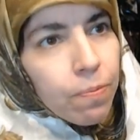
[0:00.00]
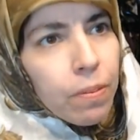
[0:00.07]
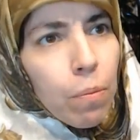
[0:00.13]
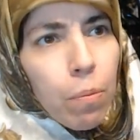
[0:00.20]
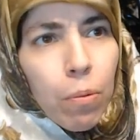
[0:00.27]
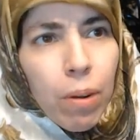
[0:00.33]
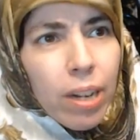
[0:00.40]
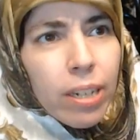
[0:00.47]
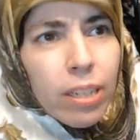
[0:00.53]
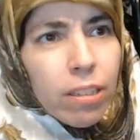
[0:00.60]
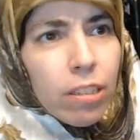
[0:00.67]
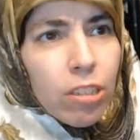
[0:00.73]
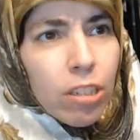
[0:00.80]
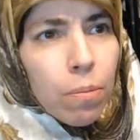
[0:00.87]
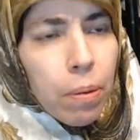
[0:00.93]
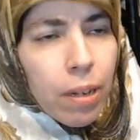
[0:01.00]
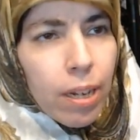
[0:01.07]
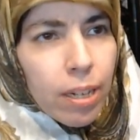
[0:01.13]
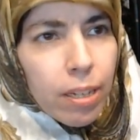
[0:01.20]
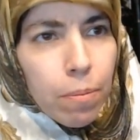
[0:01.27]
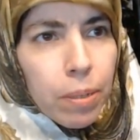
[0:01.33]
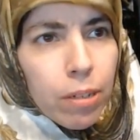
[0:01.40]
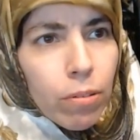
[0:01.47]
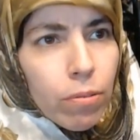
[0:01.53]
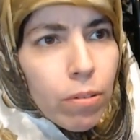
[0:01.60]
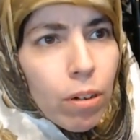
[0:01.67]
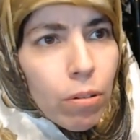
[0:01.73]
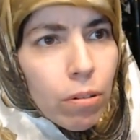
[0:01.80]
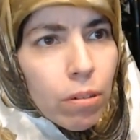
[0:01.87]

But why isn't she playing a bigger role?